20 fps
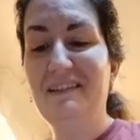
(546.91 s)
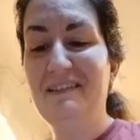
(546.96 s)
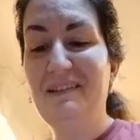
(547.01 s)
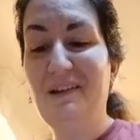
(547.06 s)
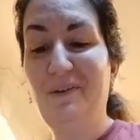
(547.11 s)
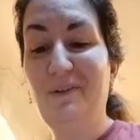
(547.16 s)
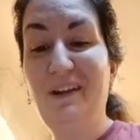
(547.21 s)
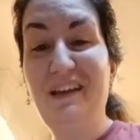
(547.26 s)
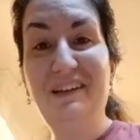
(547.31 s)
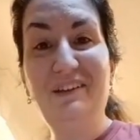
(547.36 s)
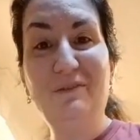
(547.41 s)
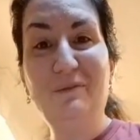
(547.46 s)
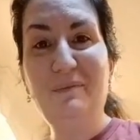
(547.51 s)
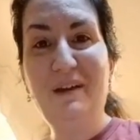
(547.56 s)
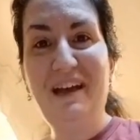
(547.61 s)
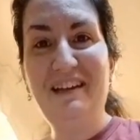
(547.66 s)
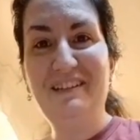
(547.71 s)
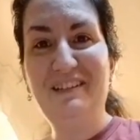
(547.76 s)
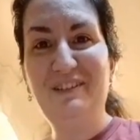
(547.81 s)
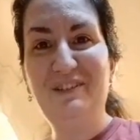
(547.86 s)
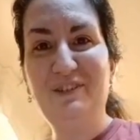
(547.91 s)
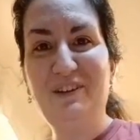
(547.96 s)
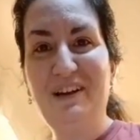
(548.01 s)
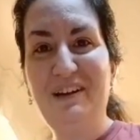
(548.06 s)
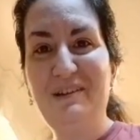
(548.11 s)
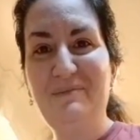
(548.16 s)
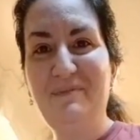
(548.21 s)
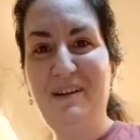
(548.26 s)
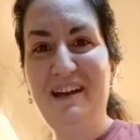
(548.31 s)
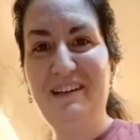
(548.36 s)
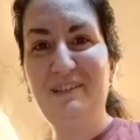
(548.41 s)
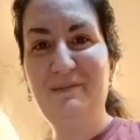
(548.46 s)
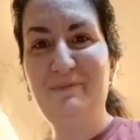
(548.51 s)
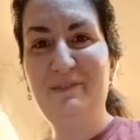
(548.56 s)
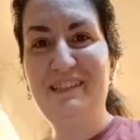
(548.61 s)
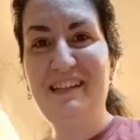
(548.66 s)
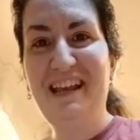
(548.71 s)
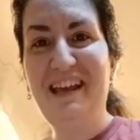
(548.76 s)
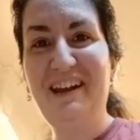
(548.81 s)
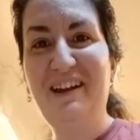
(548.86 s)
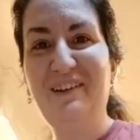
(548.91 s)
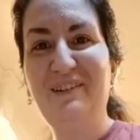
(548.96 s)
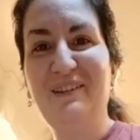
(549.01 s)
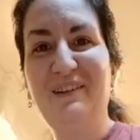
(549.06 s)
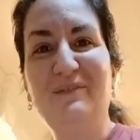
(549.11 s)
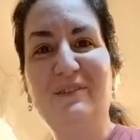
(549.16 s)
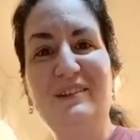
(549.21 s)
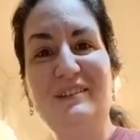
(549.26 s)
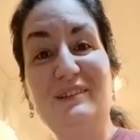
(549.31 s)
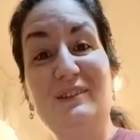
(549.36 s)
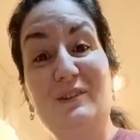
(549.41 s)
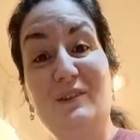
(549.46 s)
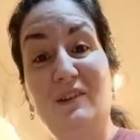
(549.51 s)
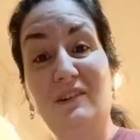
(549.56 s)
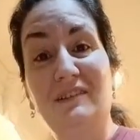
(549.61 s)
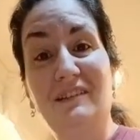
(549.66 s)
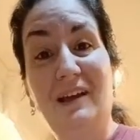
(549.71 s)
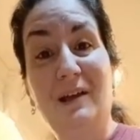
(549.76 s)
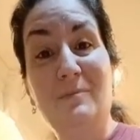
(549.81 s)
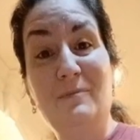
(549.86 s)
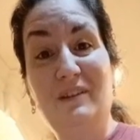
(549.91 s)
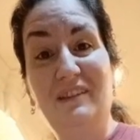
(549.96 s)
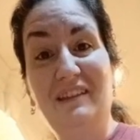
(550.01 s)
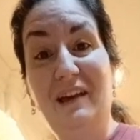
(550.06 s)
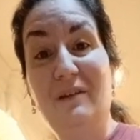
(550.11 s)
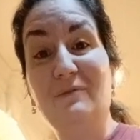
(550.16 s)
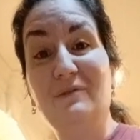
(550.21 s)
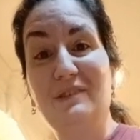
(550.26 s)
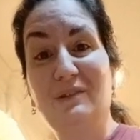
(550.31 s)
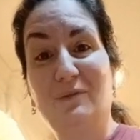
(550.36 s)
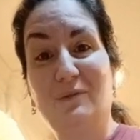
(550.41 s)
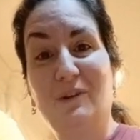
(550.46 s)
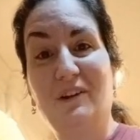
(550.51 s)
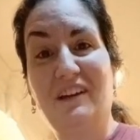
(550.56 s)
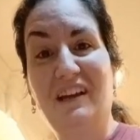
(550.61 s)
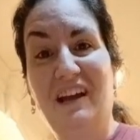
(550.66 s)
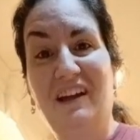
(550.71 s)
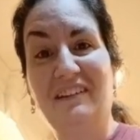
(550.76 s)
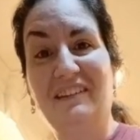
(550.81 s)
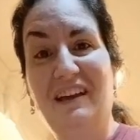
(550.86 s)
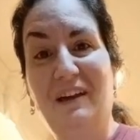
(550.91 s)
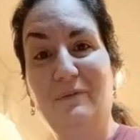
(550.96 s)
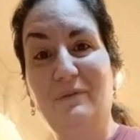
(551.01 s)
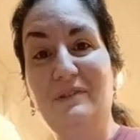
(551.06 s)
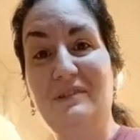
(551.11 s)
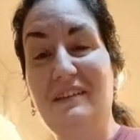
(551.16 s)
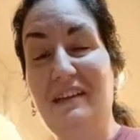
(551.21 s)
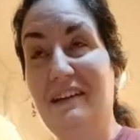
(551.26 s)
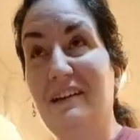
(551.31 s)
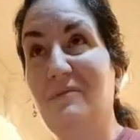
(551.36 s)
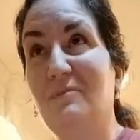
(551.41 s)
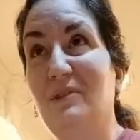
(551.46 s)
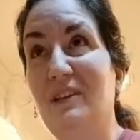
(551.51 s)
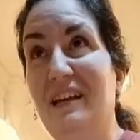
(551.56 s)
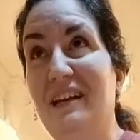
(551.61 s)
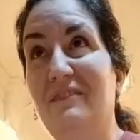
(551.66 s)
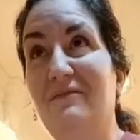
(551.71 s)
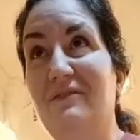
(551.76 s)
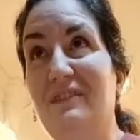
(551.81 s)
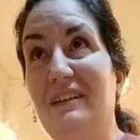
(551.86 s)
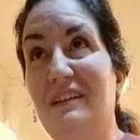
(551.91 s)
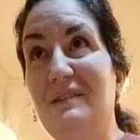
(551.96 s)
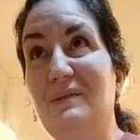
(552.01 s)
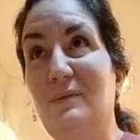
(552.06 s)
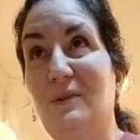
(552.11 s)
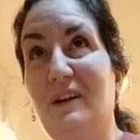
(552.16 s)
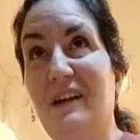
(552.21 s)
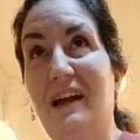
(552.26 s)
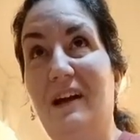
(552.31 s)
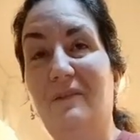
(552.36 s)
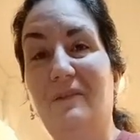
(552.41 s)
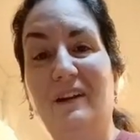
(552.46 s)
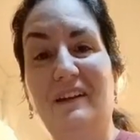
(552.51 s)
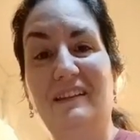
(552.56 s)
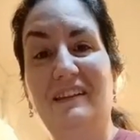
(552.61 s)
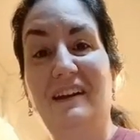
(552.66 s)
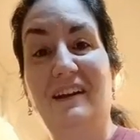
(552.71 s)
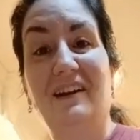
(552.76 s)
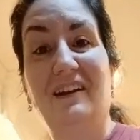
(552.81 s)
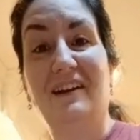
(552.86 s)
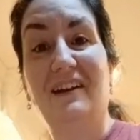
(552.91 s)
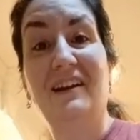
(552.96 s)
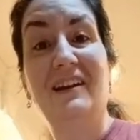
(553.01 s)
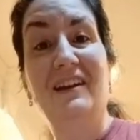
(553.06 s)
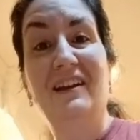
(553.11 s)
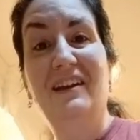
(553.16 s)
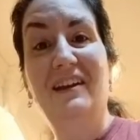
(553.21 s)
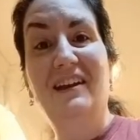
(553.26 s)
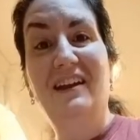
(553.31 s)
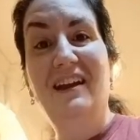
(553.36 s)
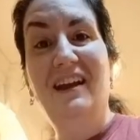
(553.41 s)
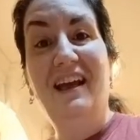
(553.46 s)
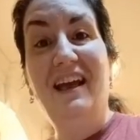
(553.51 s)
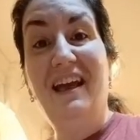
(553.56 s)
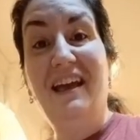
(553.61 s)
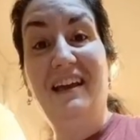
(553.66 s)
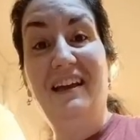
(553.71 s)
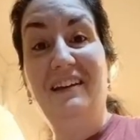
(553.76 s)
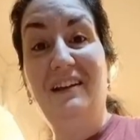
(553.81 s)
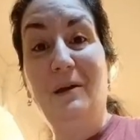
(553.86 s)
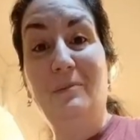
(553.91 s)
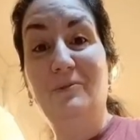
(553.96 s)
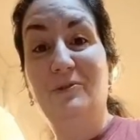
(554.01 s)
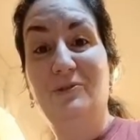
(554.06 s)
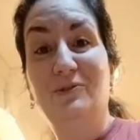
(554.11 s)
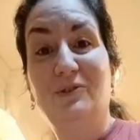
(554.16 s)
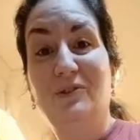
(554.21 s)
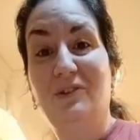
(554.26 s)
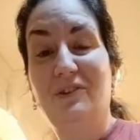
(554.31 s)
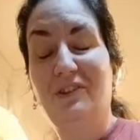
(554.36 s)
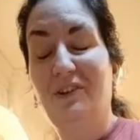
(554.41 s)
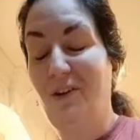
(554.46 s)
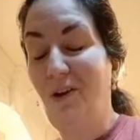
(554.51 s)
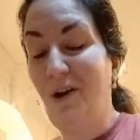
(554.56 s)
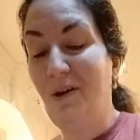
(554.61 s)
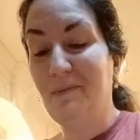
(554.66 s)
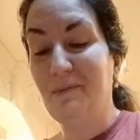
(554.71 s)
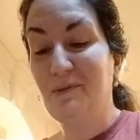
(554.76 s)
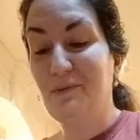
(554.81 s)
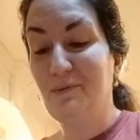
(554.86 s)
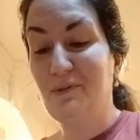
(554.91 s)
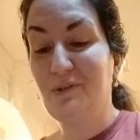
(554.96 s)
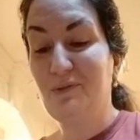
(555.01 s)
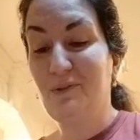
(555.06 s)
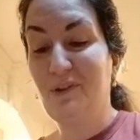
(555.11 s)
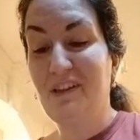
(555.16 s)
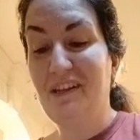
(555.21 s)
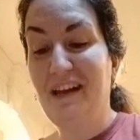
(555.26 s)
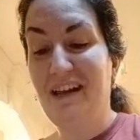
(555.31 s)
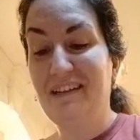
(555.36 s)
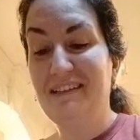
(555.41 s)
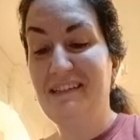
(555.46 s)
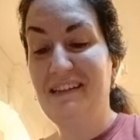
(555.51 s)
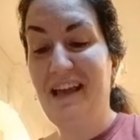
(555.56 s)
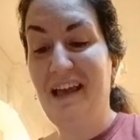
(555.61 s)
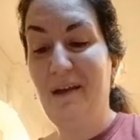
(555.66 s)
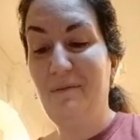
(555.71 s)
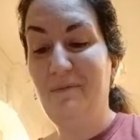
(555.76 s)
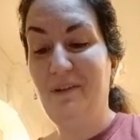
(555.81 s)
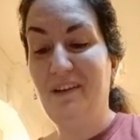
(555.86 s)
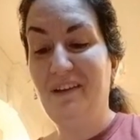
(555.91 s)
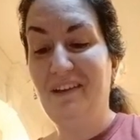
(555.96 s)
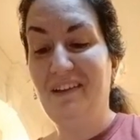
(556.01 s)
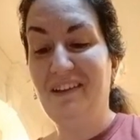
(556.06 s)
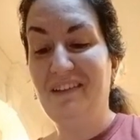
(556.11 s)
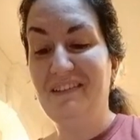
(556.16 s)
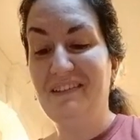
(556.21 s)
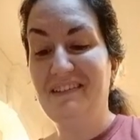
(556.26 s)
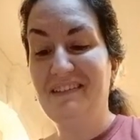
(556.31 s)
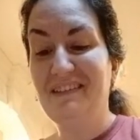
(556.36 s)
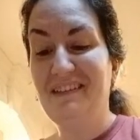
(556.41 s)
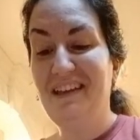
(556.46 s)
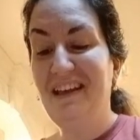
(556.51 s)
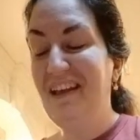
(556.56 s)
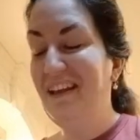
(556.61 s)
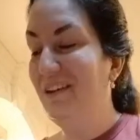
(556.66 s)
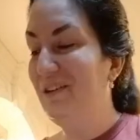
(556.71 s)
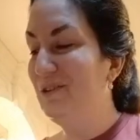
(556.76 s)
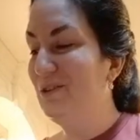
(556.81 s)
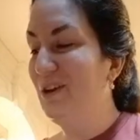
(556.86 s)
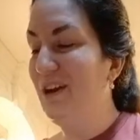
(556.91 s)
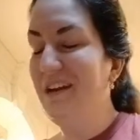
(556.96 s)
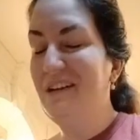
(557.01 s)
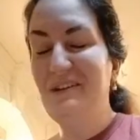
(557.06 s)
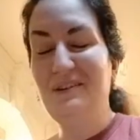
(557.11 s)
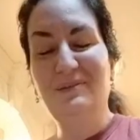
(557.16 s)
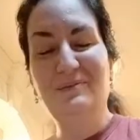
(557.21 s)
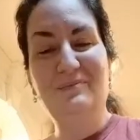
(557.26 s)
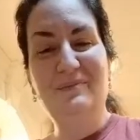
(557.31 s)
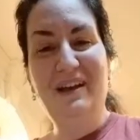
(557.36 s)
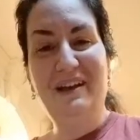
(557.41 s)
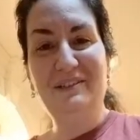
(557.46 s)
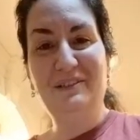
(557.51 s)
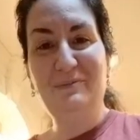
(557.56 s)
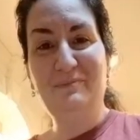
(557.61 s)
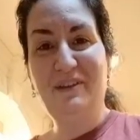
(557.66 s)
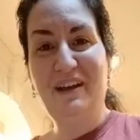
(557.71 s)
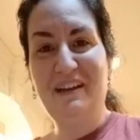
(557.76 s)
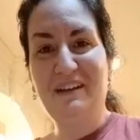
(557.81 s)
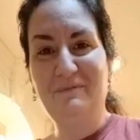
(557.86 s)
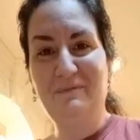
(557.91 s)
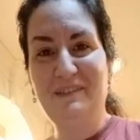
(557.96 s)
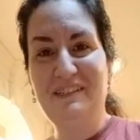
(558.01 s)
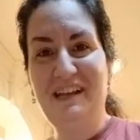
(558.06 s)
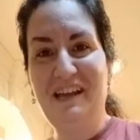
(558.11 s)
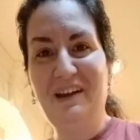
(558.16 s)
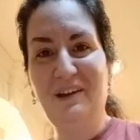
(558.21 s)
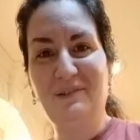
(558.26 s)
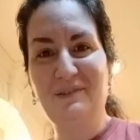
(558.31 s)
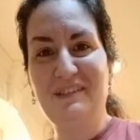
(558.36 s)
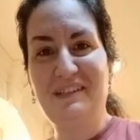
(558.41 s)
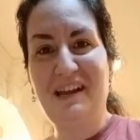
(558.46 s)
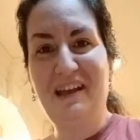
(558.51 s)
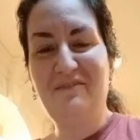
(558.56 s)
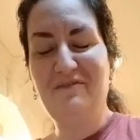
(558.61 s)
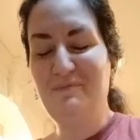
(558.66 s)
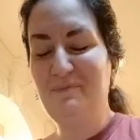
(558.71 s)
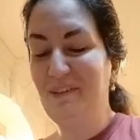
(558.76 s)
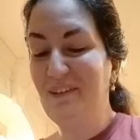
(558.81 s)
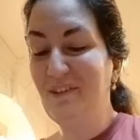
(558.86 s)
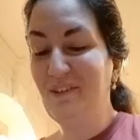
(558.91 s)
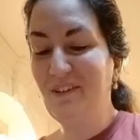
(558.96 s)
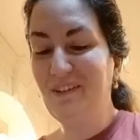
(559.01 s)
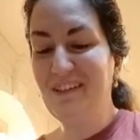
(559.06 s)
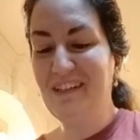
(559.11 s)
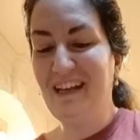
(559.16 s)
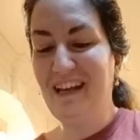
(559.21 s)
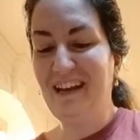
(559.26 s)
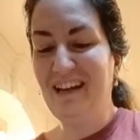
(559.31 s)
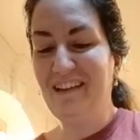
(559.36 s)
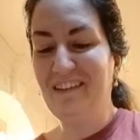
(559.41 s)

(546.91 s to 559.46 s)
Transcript: So can you imagine trying to mash a potato that wasn't cooked? I mean, that was a workout. That was like a Planet Fitness workout right there. And I'm sure their arms were sore the next day, because you're trying to mash a bag of potatoes that haven't been cooked yet.